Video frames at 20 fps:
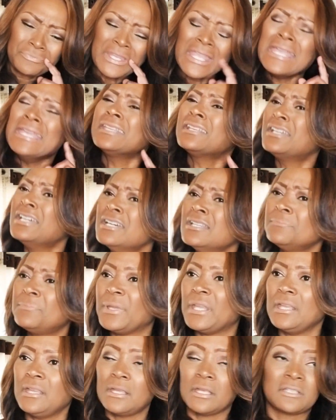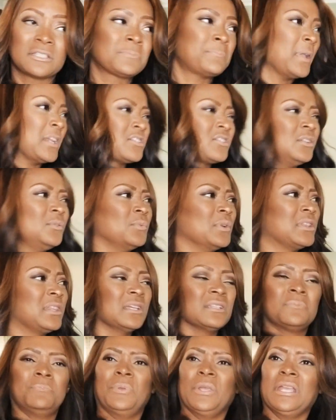it could be, especially with
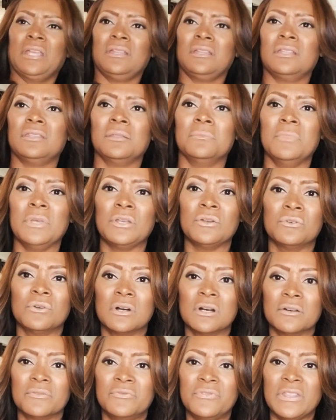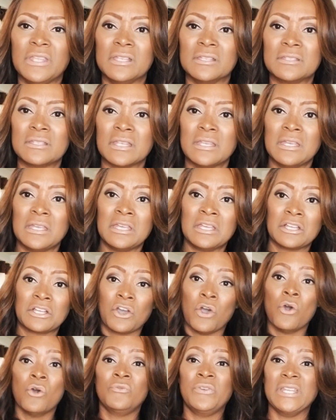us being in the middle of this
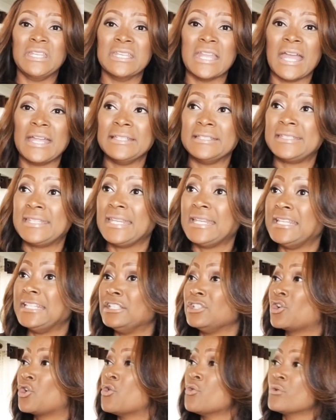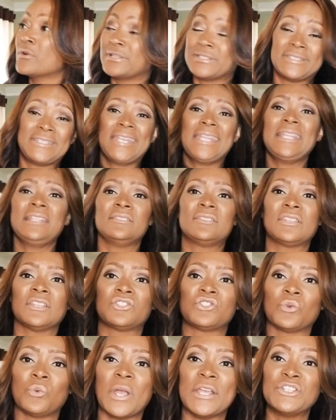COVID 19 quarantine
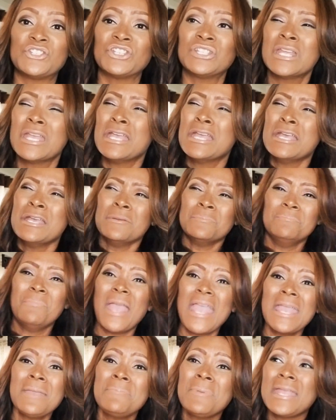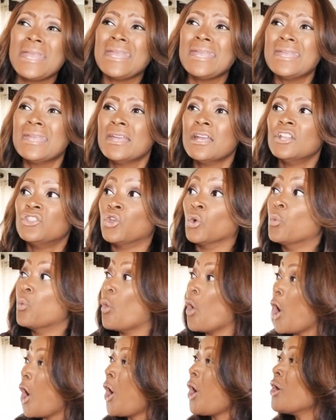situation, maybe the
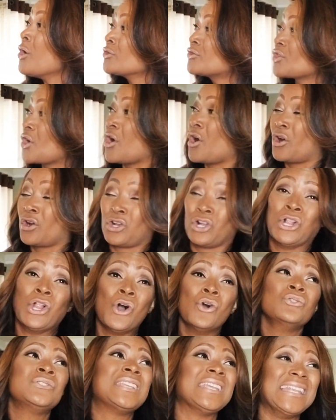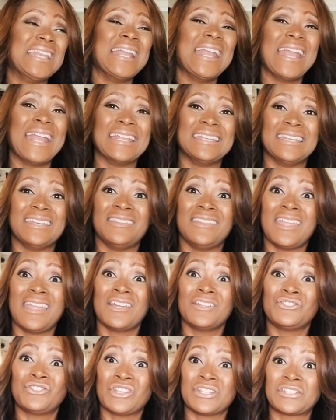walls are closing in and
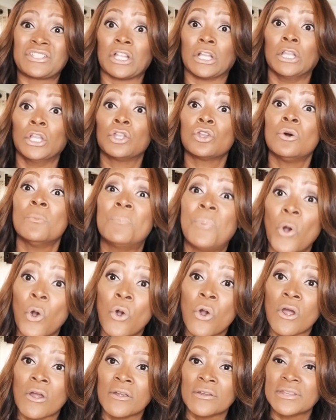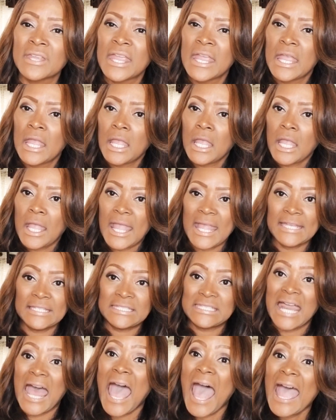they're just a little bored
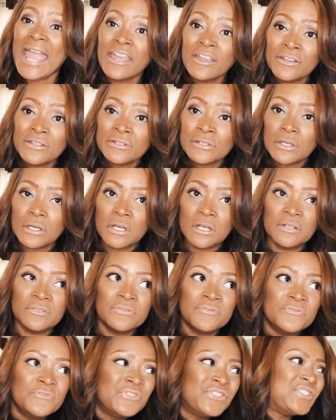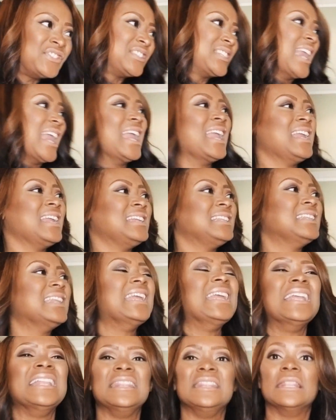and tired of staying
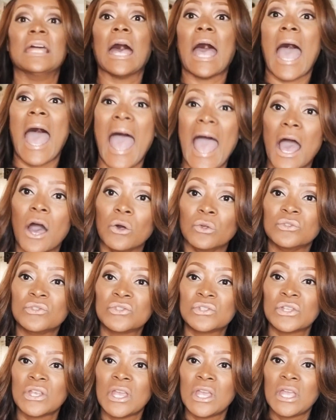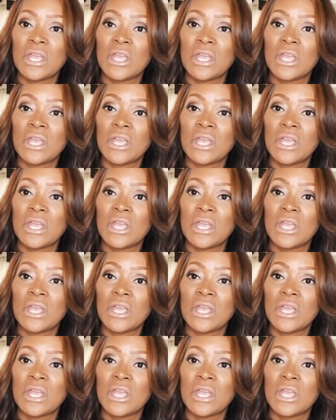in the house